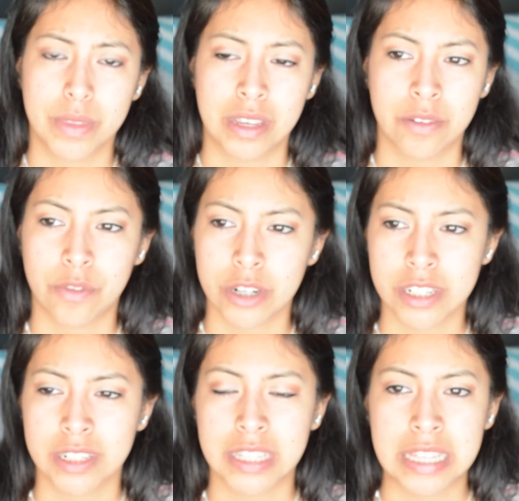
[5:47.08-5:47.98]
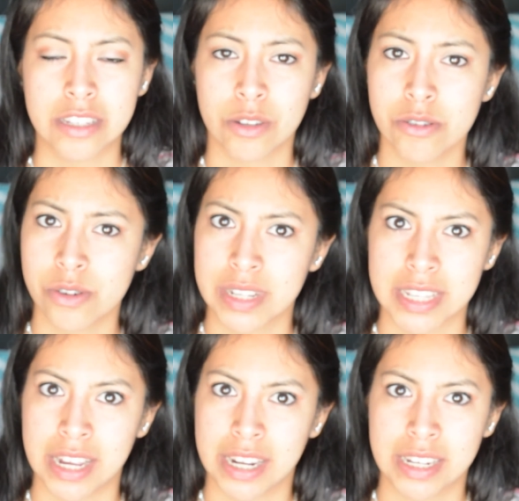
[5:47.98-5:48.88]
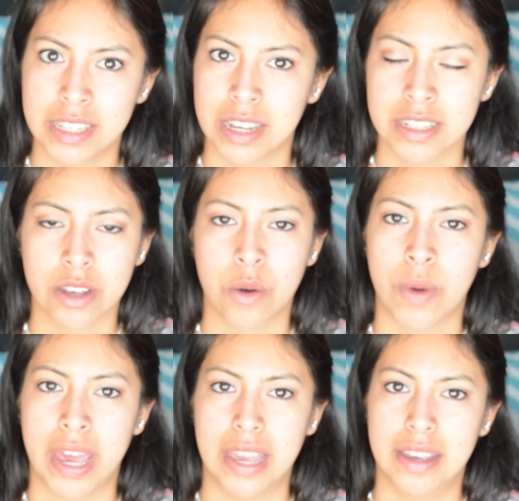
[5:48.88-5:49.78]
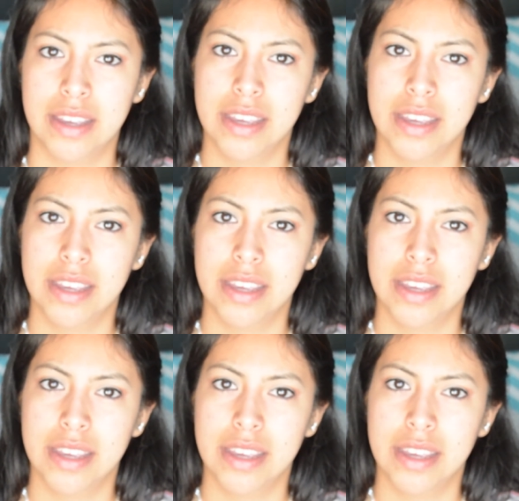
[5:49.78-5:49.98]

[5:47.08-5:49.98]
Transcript: And unfortunately, the social anxiety doesn't go away.